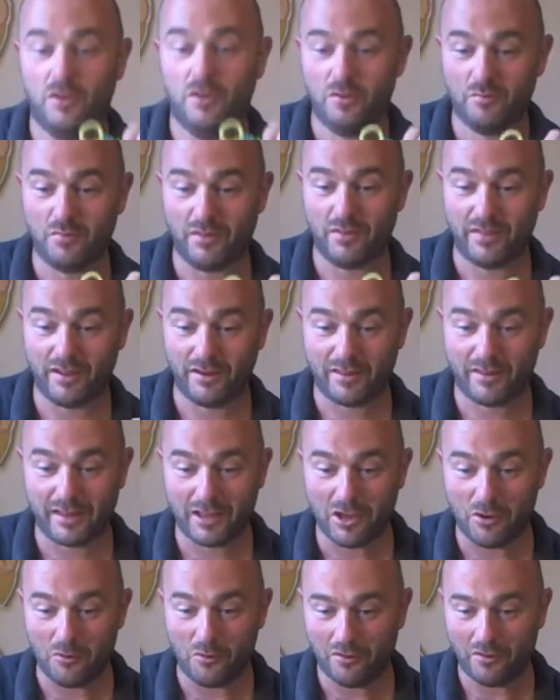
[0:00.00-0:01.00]
But there they
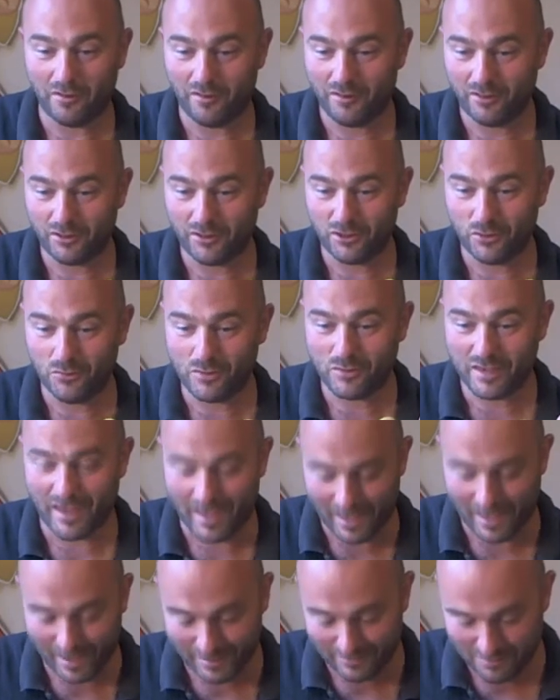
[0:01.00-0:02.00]
go. You
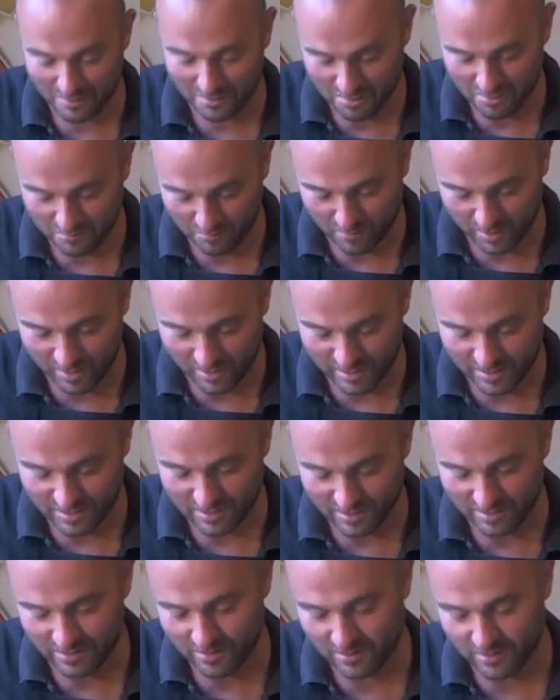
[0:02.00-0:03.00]
can make
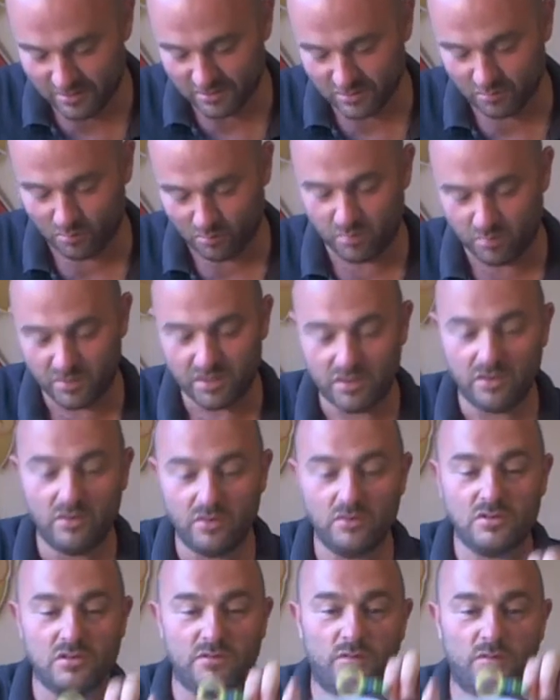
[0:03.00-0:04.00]
some
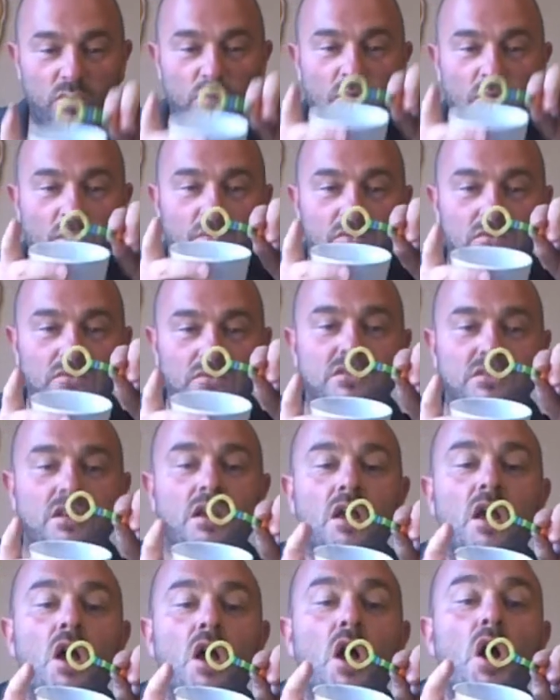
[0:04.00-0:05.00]
beautiful bubbles.
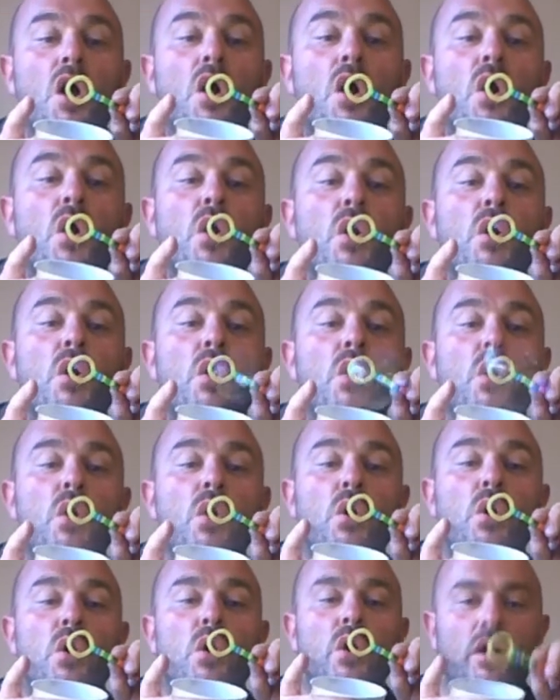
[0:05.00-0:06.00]

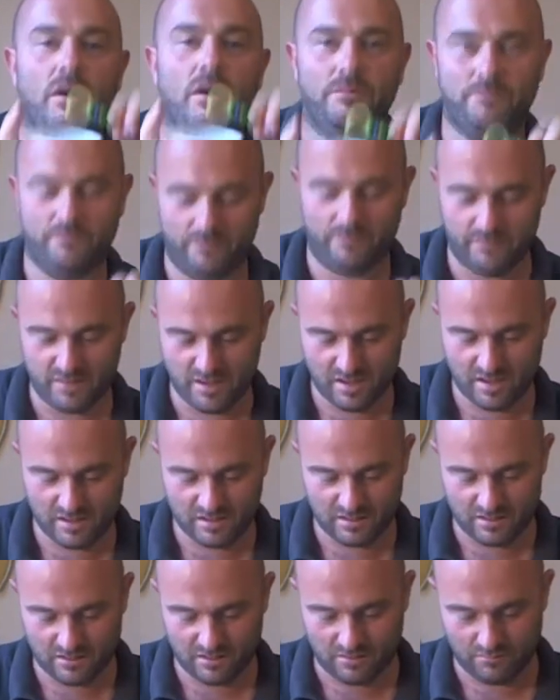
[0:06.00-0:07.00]
Oh, there
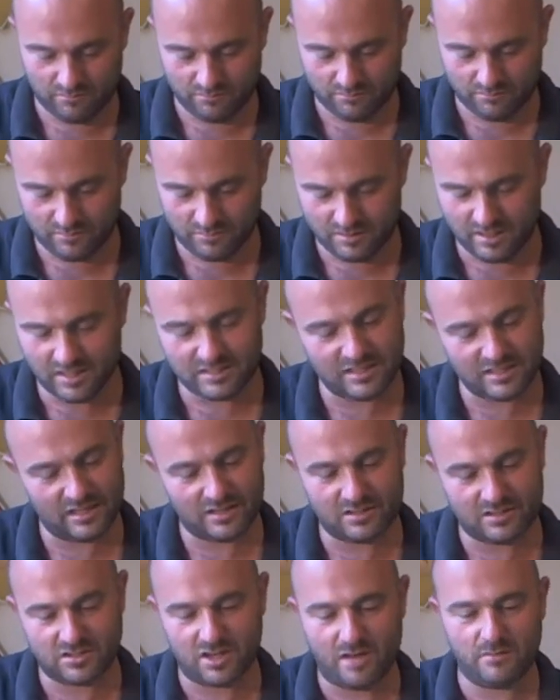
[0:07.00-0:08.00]
you go. You got to take your
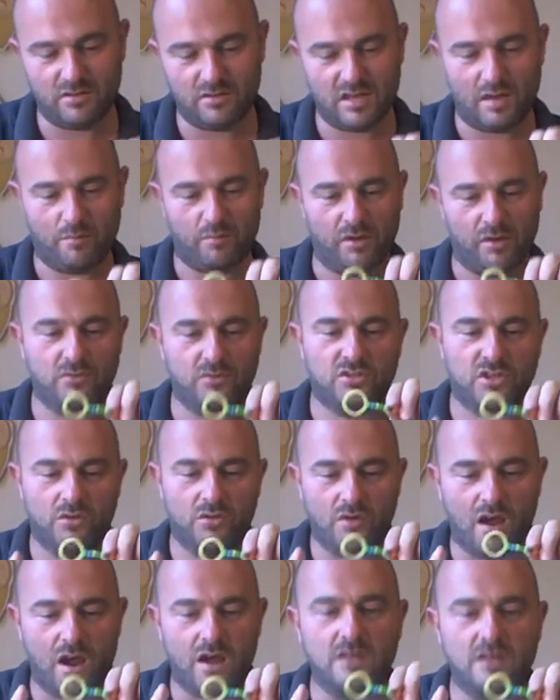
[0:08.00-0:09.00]
time. You can't blow too
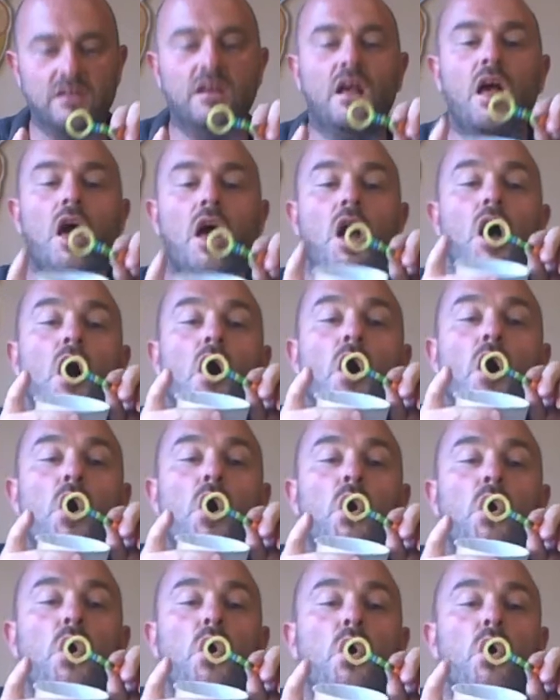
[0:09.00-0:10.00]
hard.
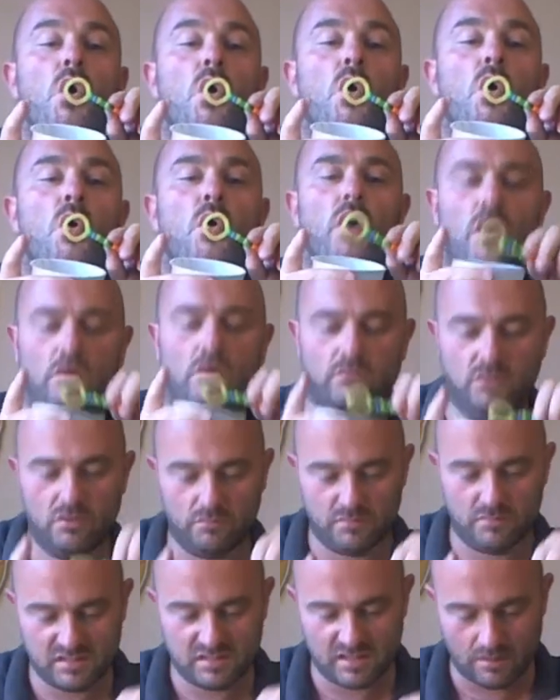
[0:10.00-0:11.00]
Oh, no,
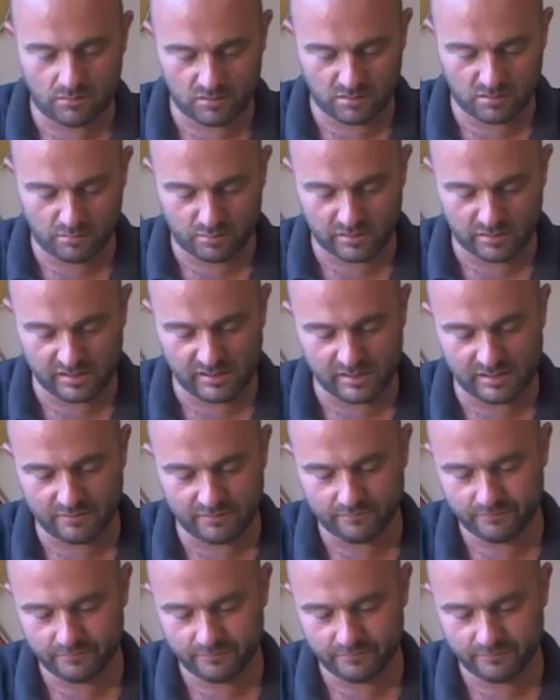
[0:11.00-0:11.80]
missed that one completely.